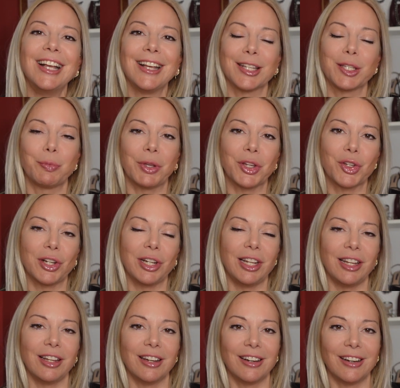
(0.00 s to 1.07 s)

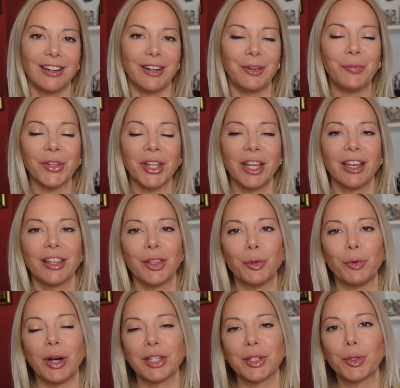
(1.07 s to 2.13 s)
especially the
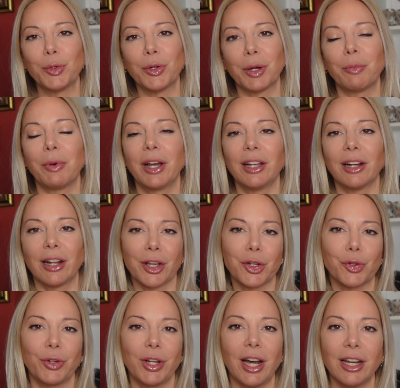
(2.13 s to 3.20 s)
ones who are buying
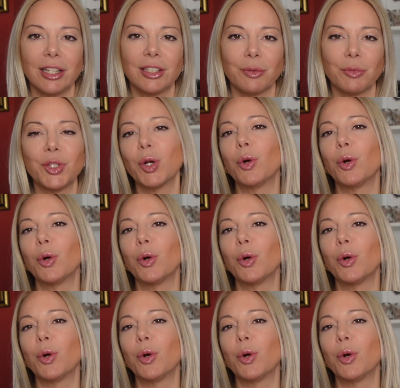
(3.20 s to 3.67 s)
luxury items.